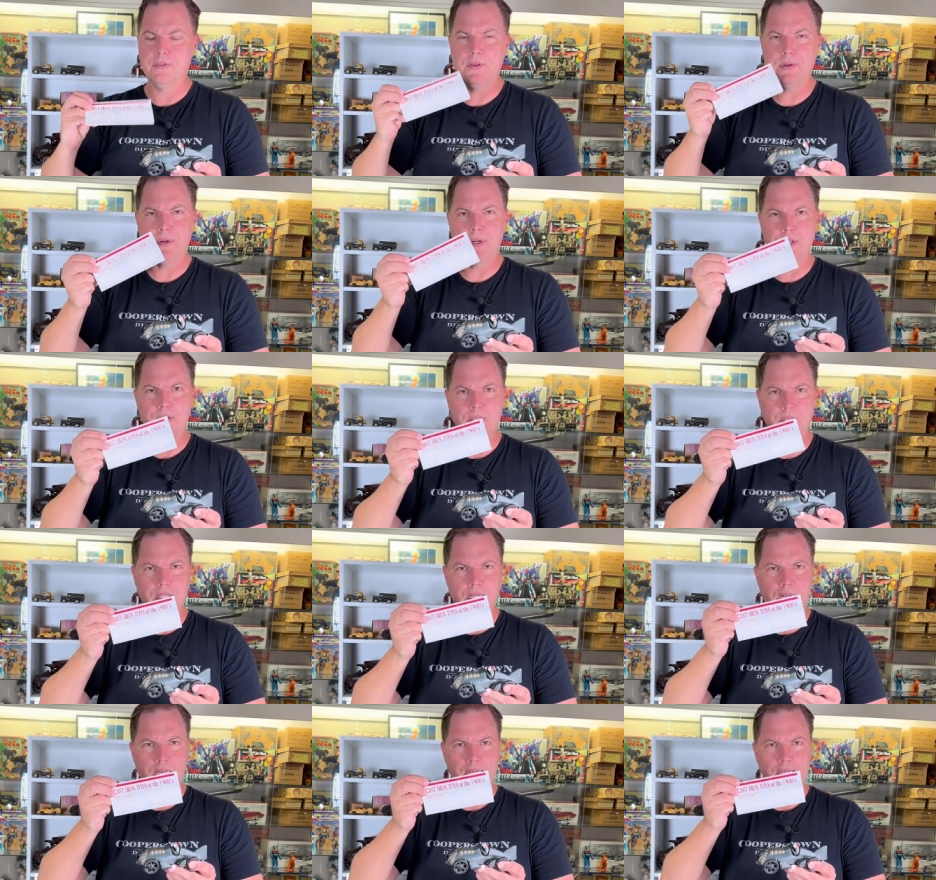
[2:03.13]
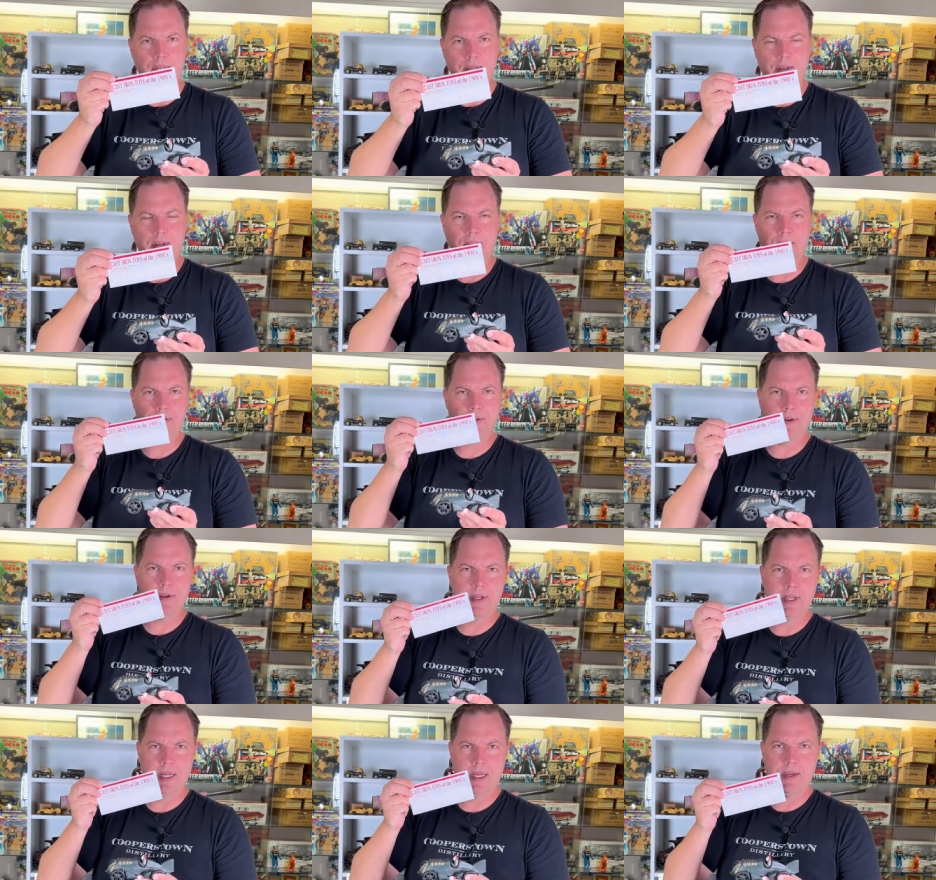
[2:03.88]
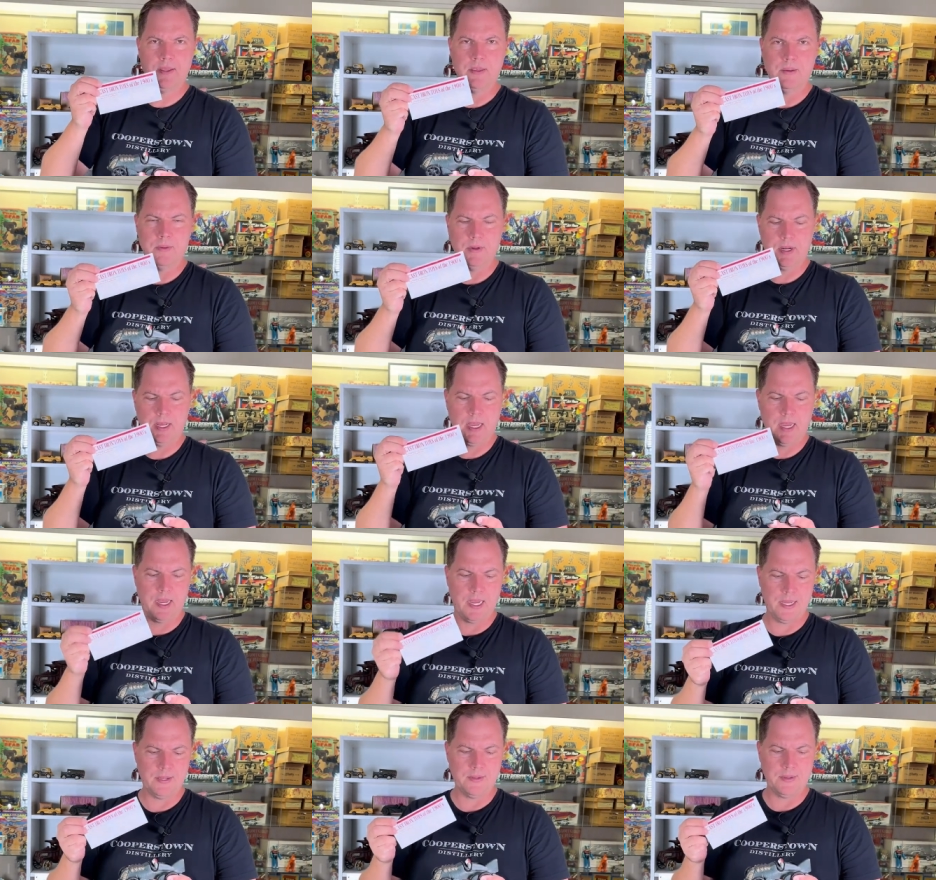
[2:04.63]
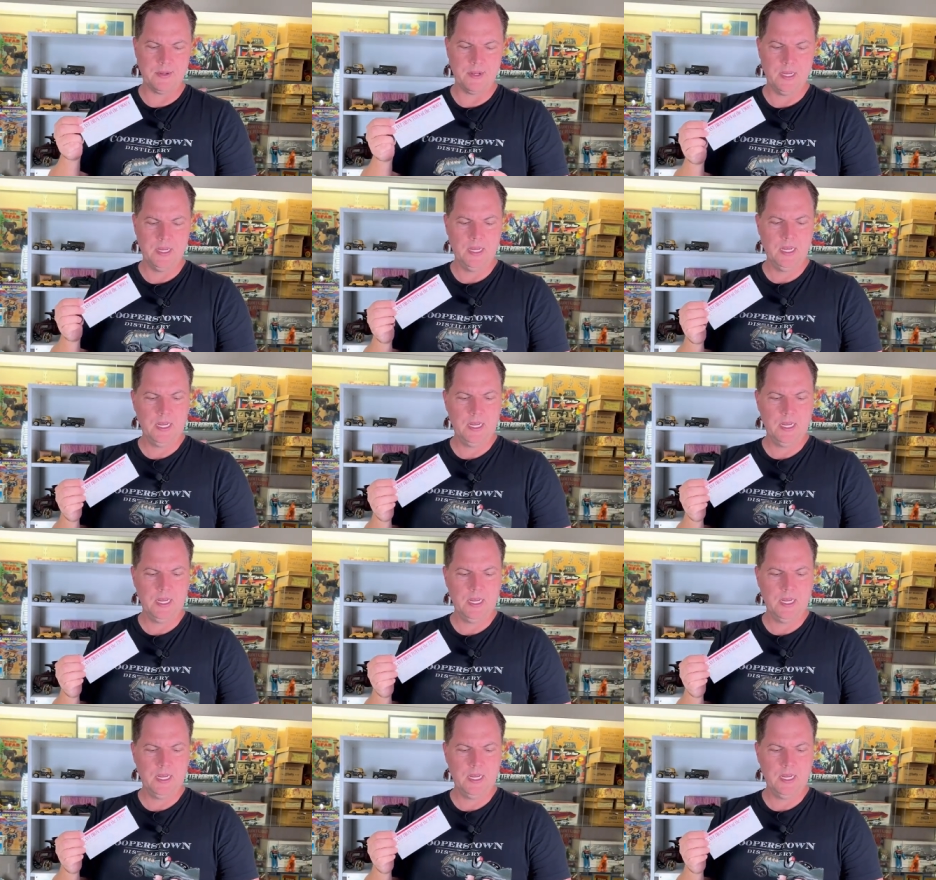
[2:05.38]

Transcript: of toys in the 1900s and how they were cast.